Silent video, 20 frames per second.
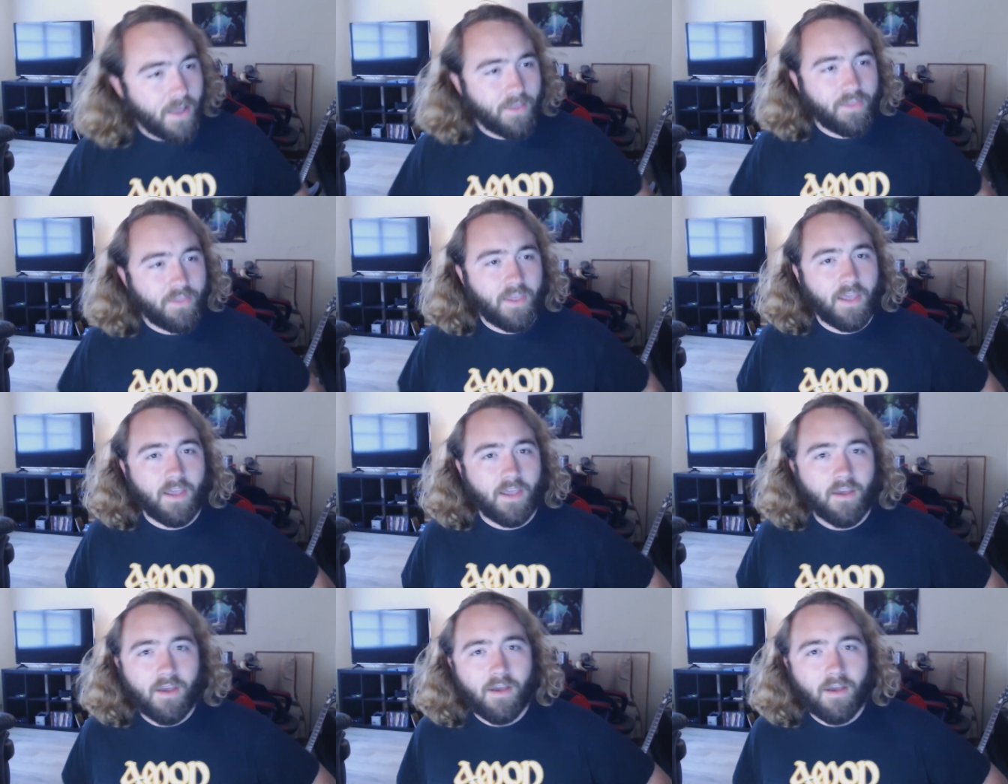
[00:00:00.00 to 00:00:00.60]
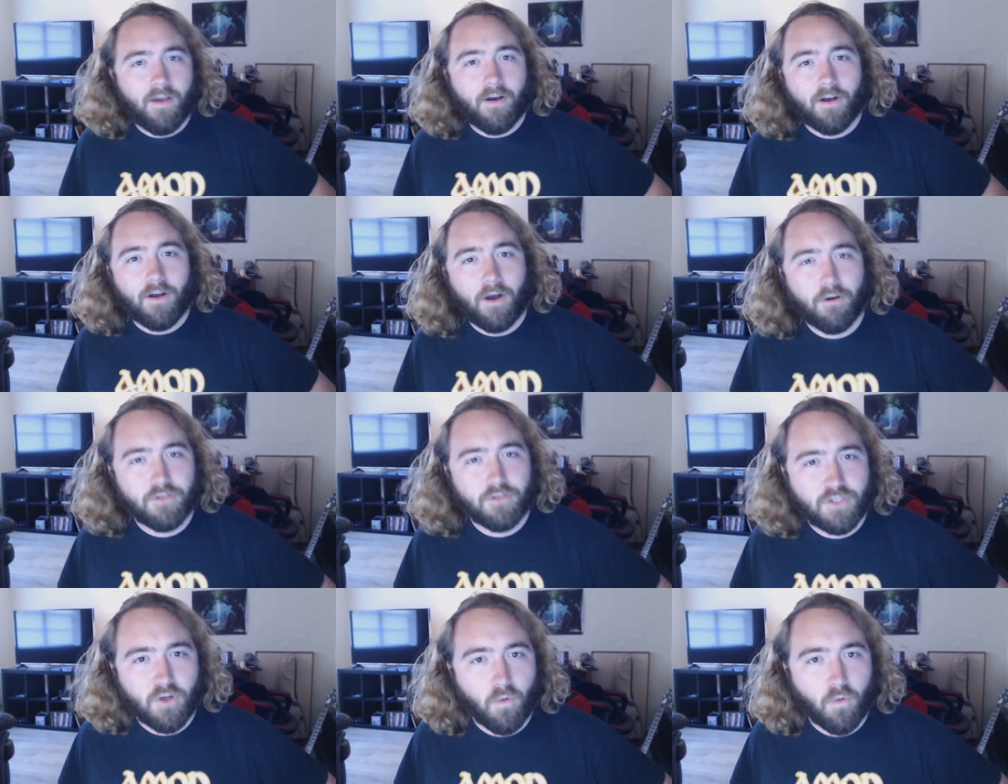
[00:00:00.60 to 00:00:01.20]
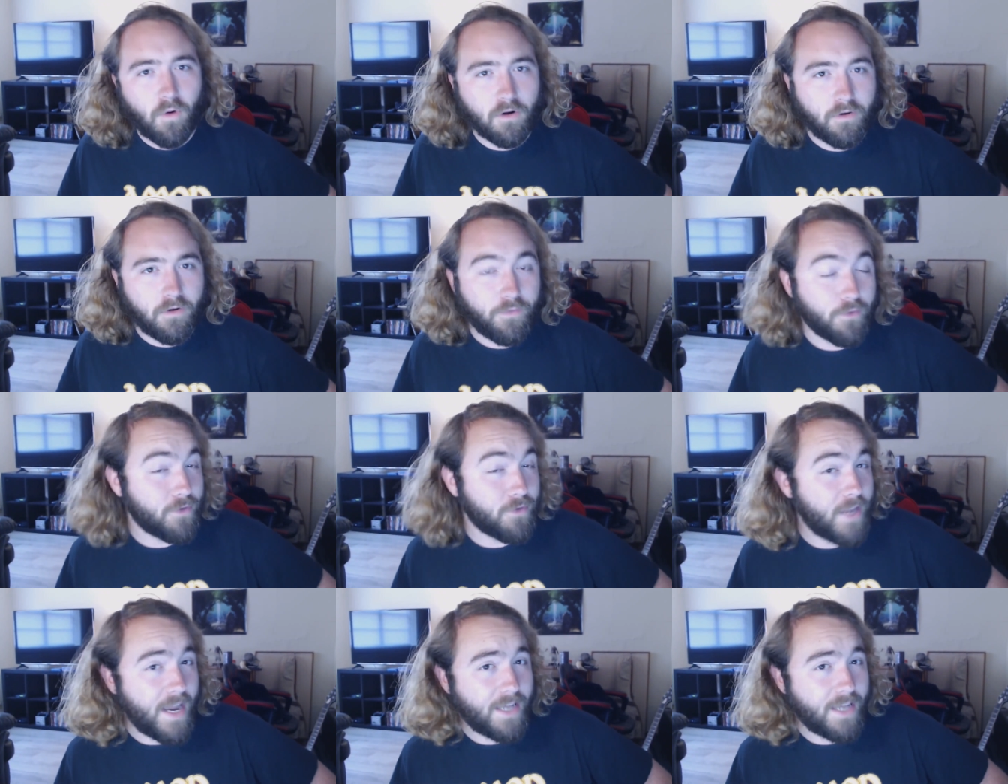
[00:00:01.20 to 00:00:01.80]
the oh so
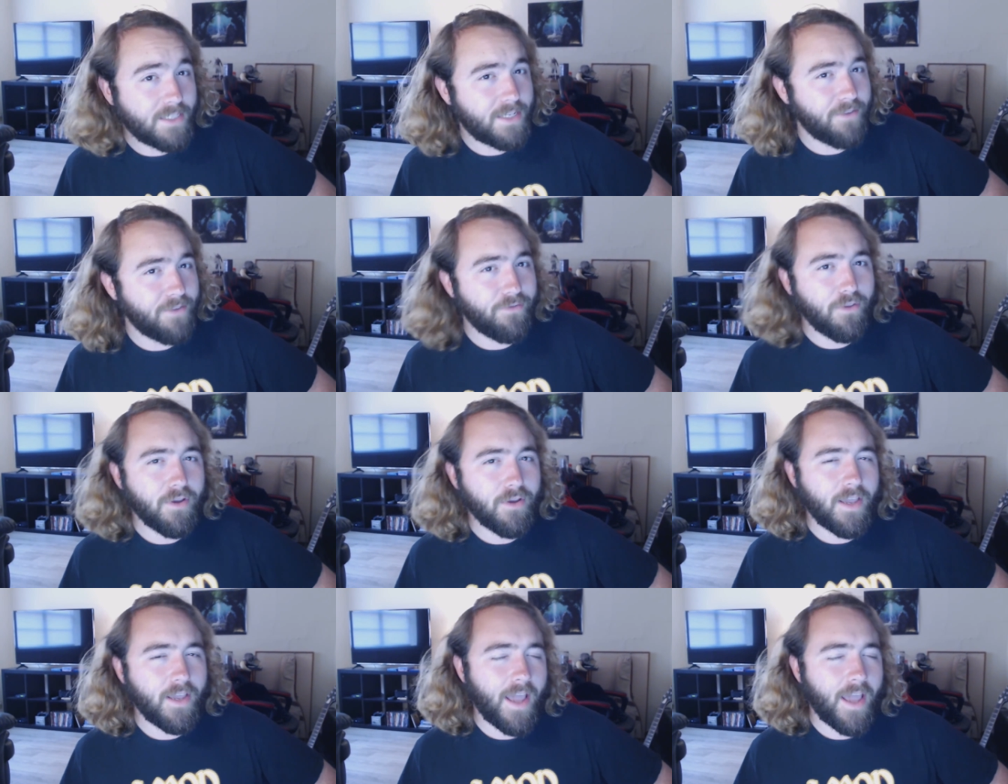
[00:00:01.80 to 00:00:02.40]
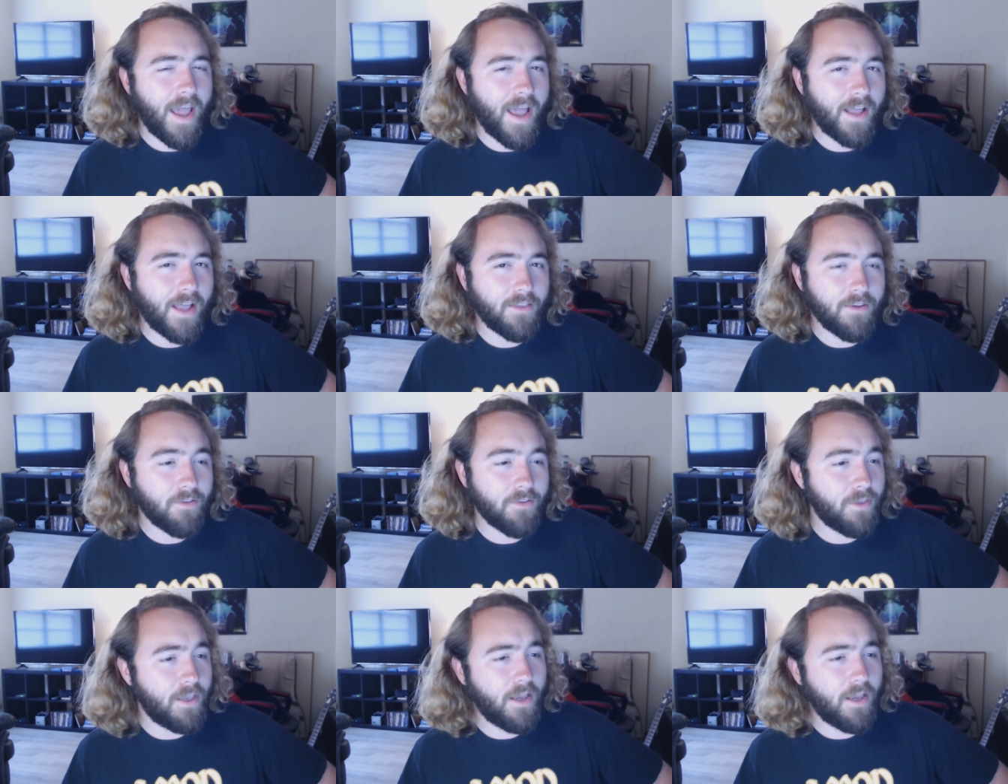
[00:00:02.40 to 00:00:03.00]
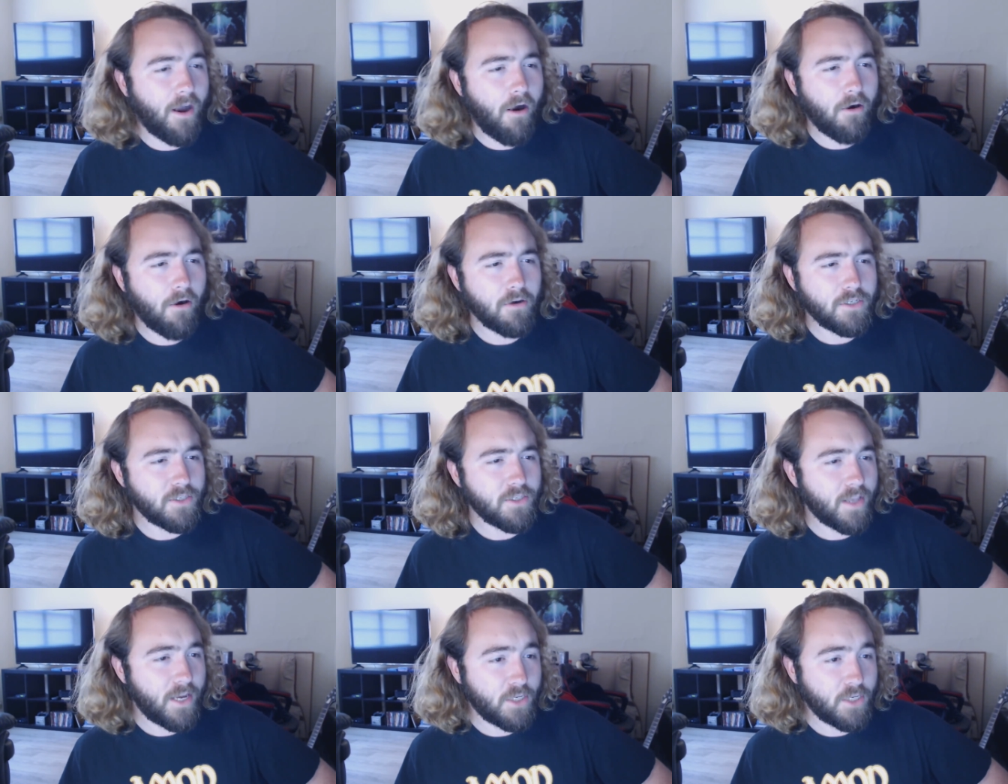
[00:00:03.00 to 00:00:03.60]
wonderful task of looking at the r
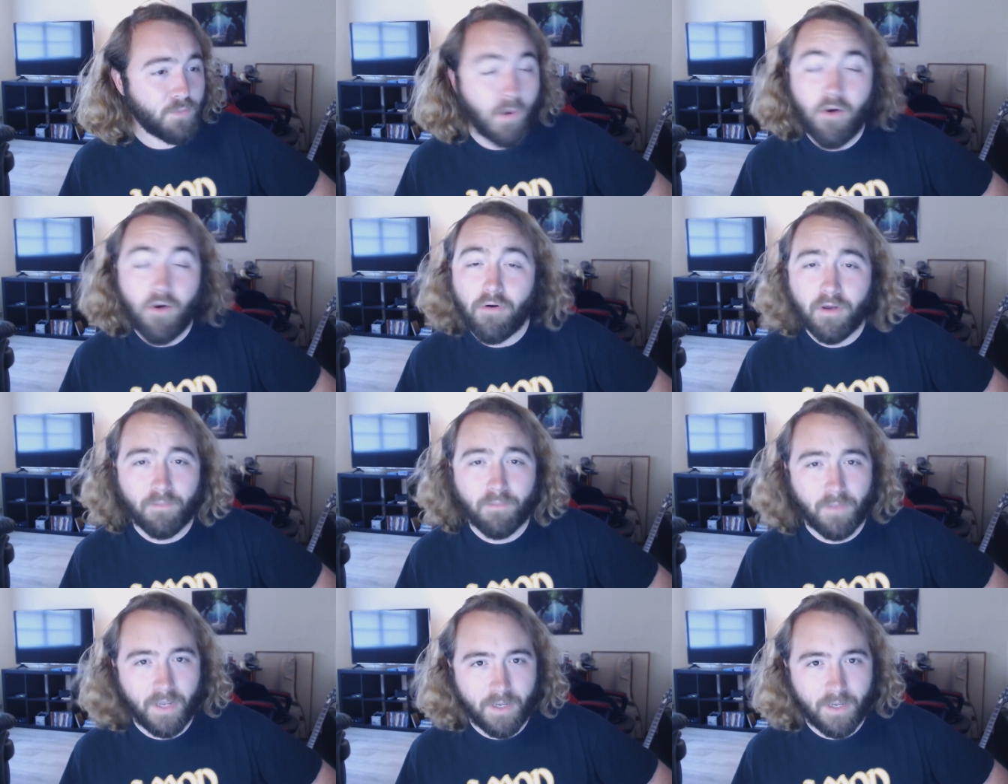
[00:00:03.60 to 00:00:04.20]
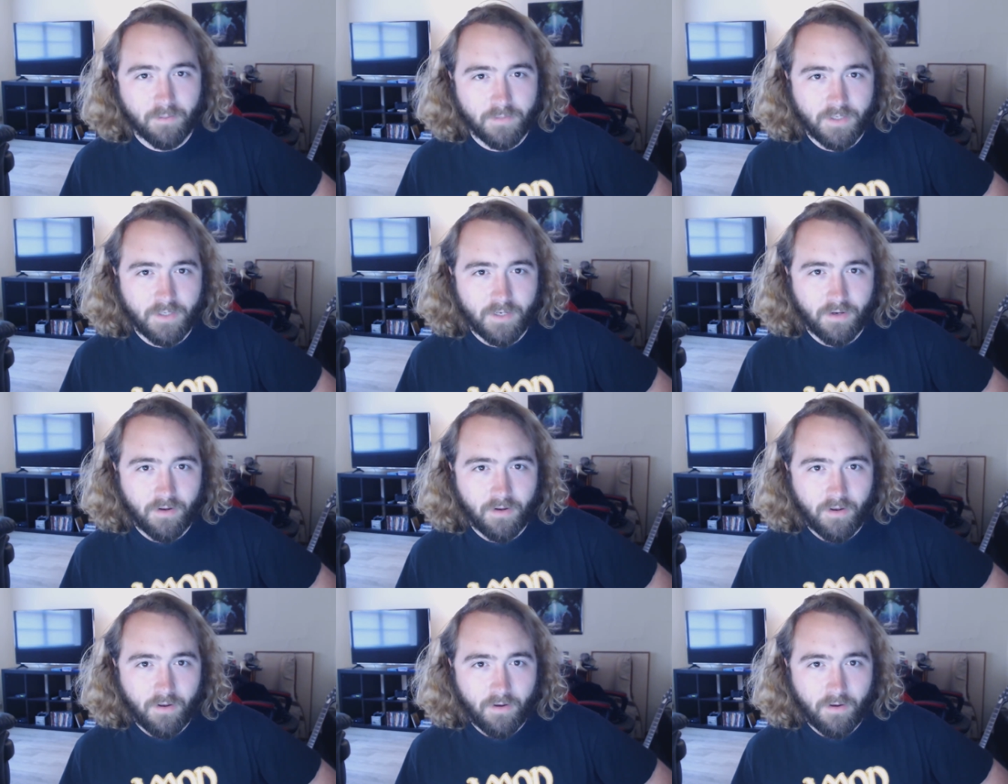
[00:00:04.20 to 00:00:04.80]
slash poke memes